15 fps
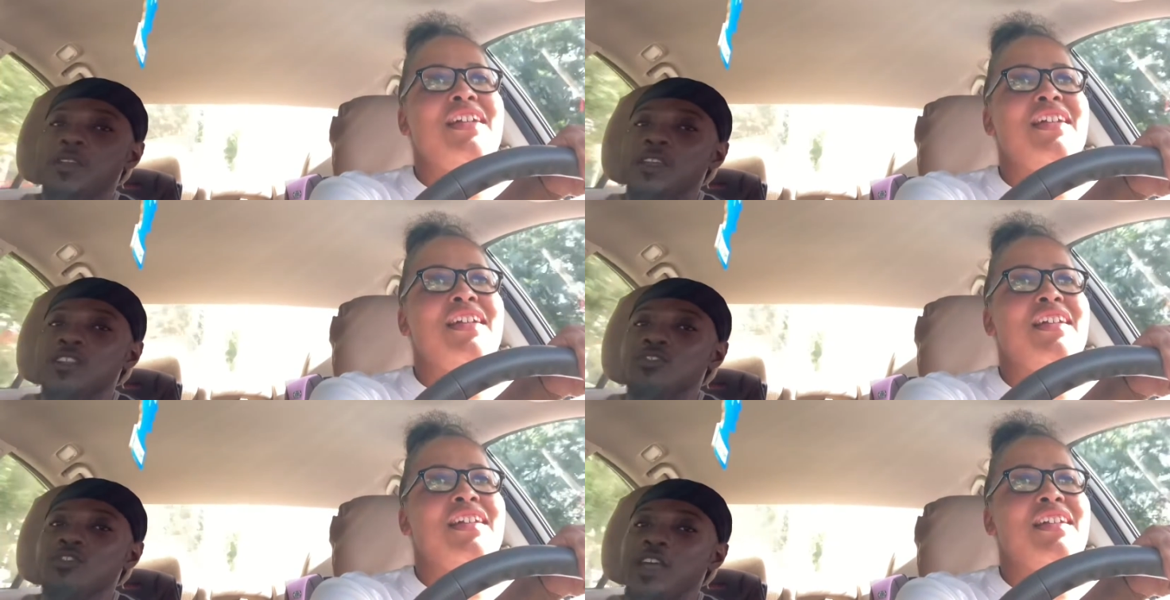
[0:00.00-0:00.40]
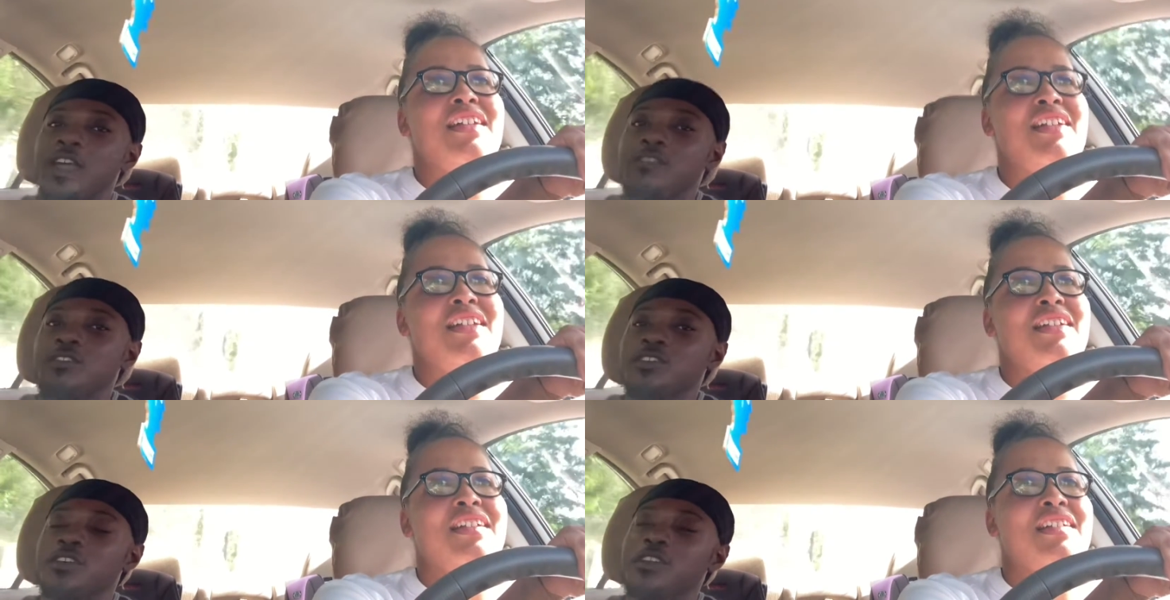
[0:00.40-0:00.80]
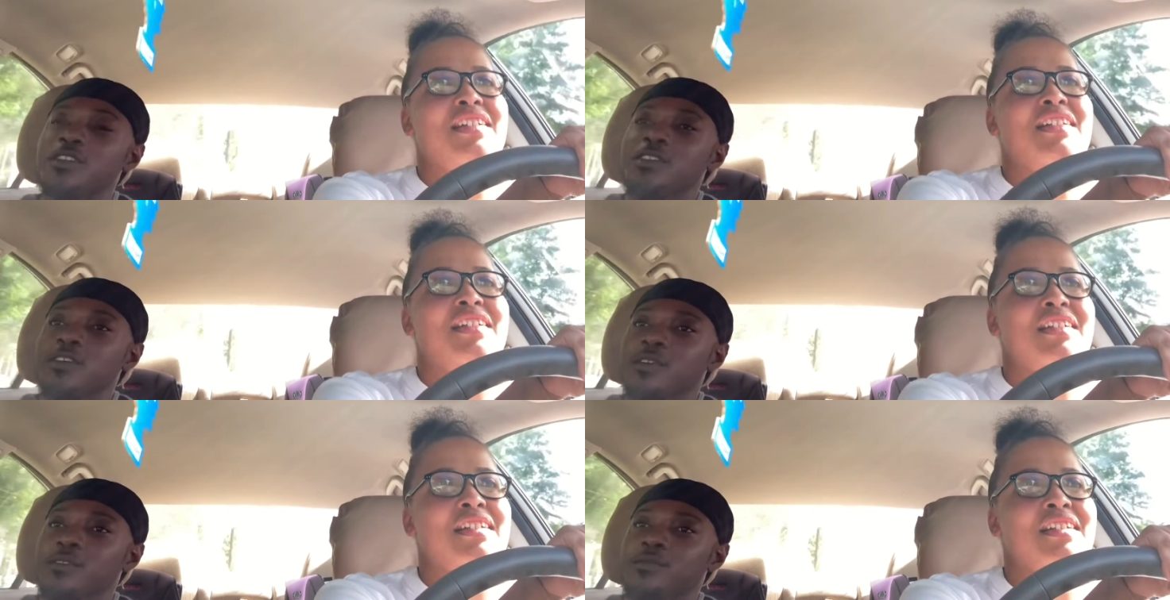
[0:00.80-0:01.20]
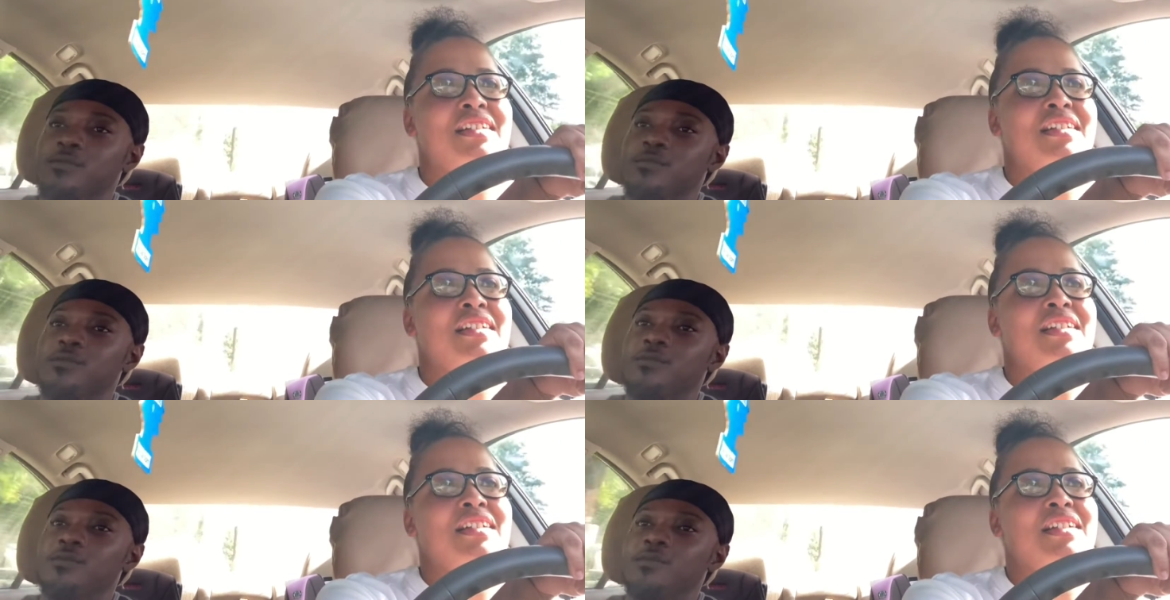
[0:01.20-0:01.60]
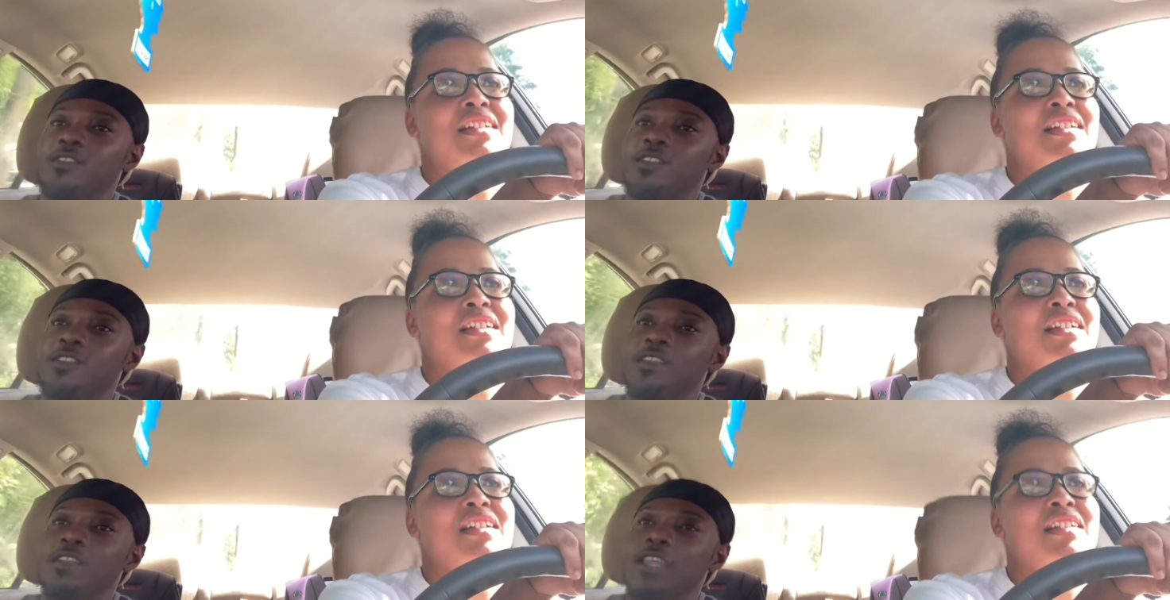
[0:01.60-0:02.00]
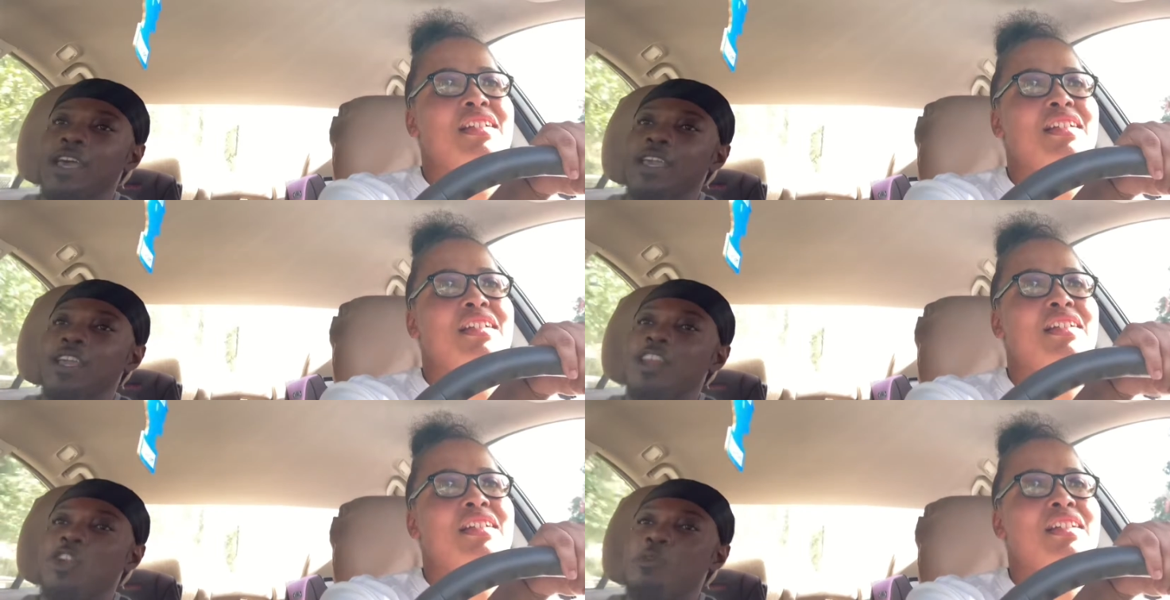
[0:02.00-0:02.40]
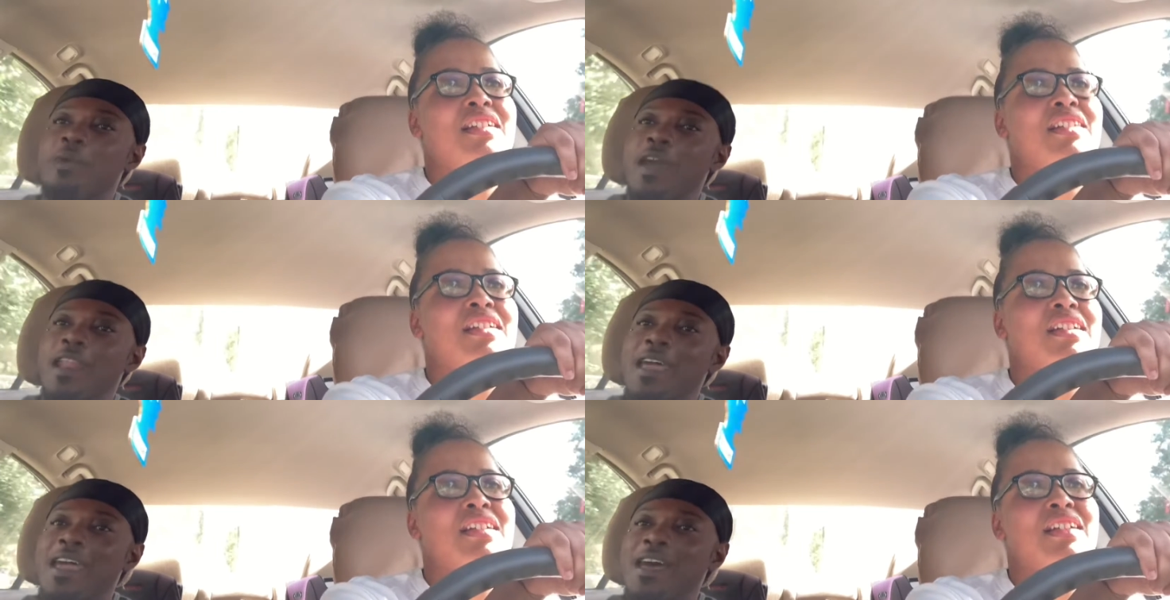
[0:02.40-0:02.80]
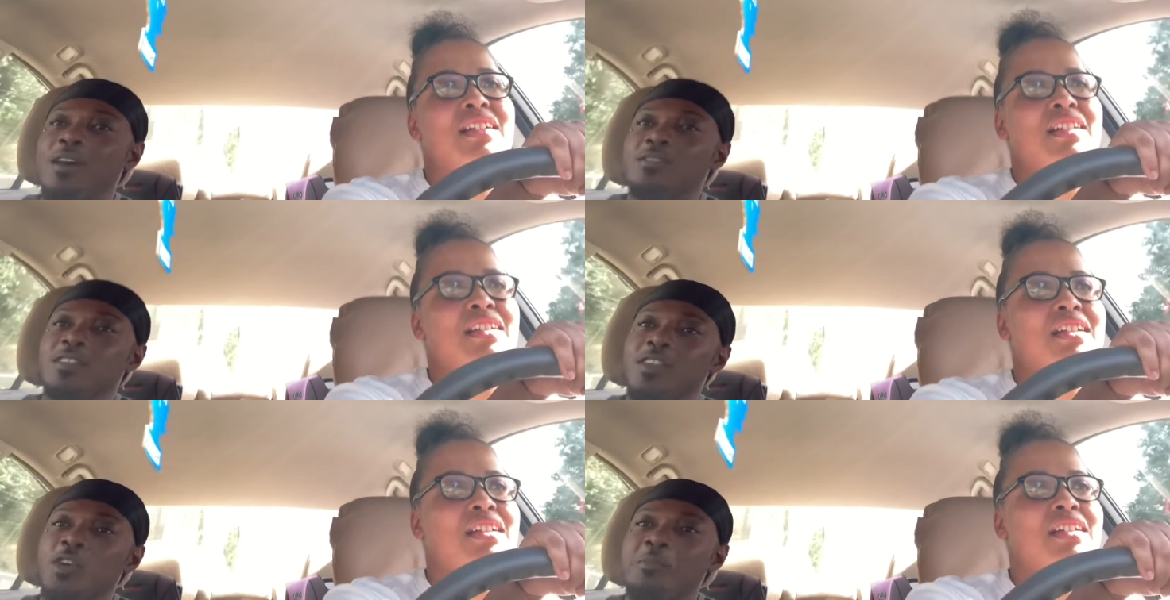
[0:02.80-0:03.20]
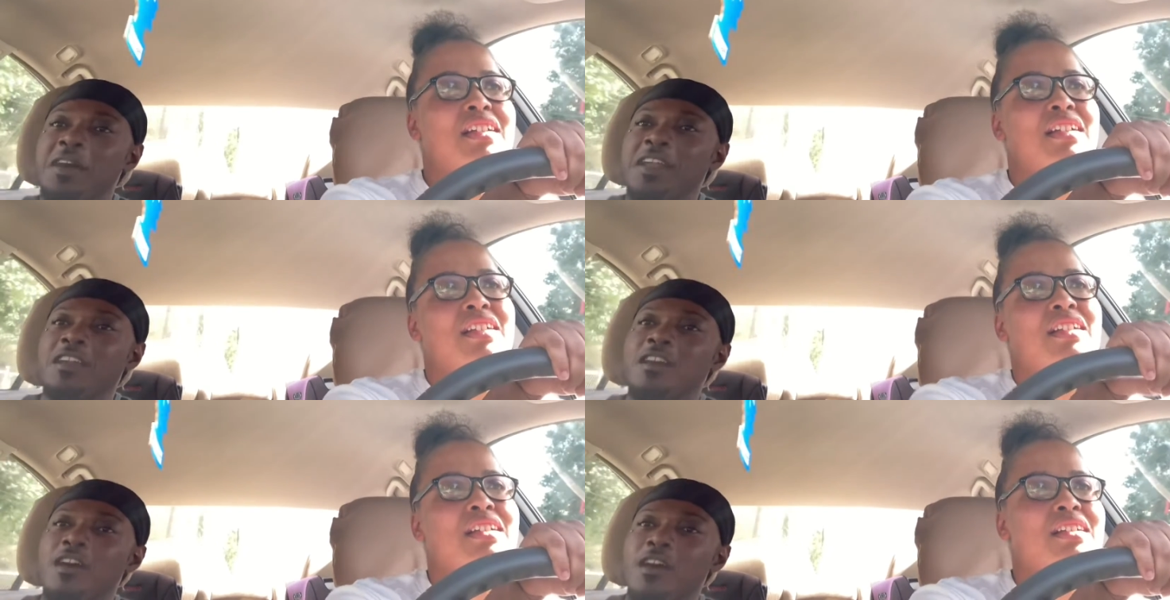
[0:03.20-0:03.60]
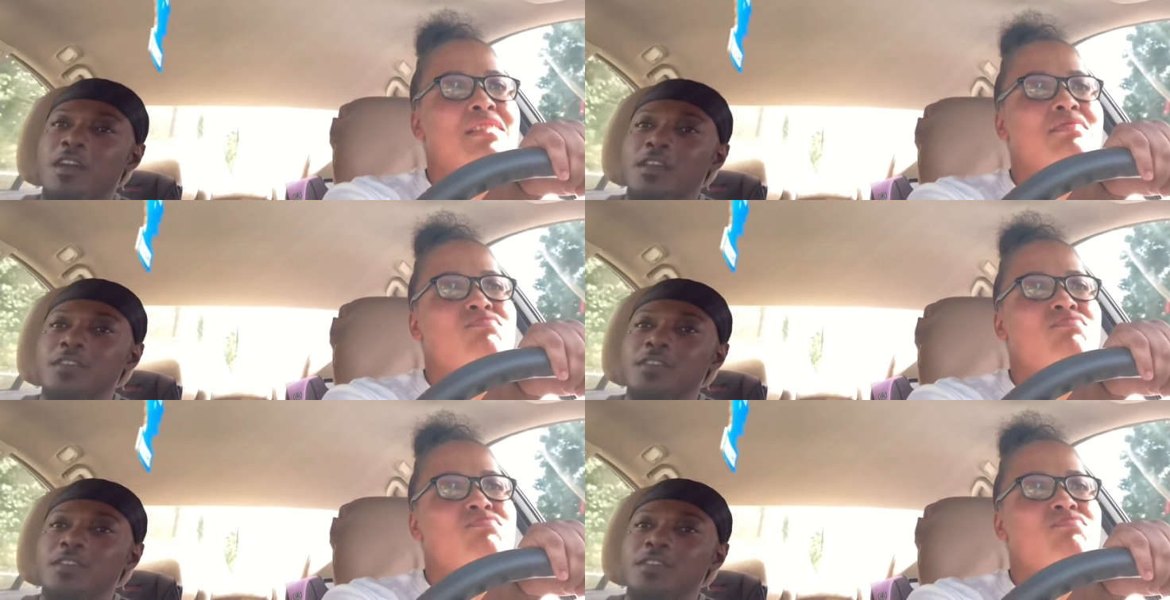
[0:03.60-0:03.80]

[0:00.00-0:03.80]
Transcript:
Speaker 1: can drive good enough to not hit nobody house and nobody car.